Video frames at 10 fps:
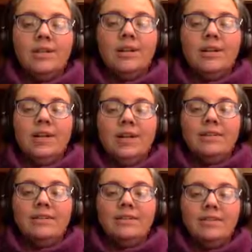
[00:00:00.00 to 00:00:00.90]

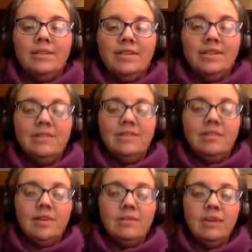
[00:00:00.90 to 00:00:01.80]
again,
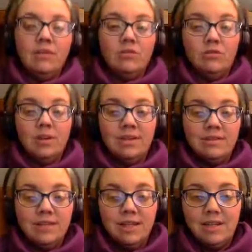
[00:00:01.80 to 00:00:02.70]
nothing
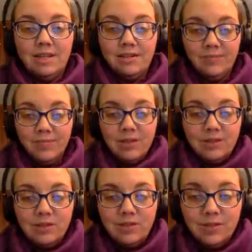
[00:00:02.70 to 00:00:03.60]
crazy.
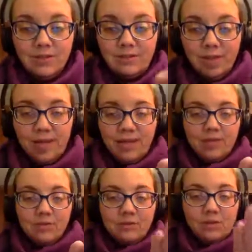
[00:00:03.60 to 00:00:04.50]
So as if my
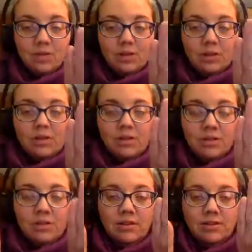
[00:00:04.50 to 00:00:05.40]
hands were the
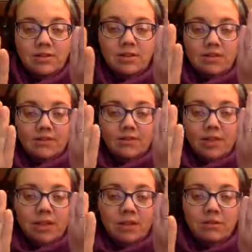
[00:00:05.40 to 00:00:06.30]

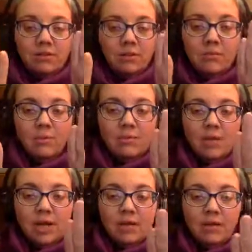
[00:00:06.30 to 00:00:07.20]
coming
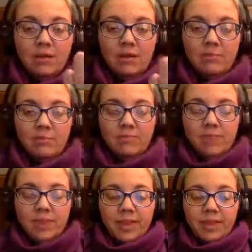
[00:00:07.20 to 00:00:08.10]
back up,
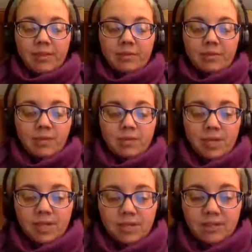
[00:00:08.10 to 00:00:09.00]

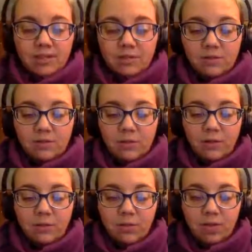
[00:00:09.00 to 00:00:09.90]
coming onto the
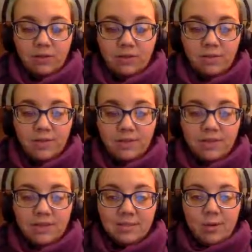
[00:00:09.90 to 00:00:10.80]
front parts of my
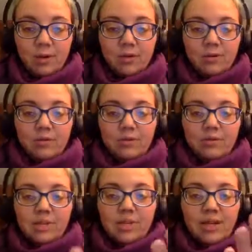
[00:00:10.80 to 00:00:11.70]
sits
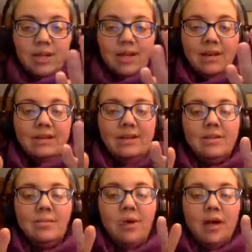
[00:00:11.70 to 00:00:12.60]
bones and then
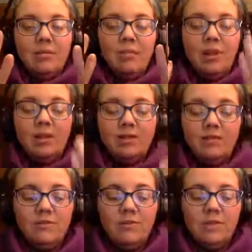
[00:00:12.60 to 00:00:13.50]
the back parts
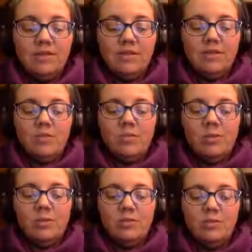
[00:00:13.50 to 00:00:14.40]
of my sits
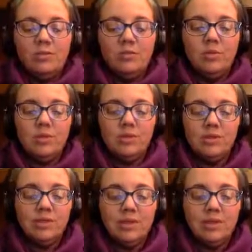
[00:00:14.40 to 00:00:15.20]
bones.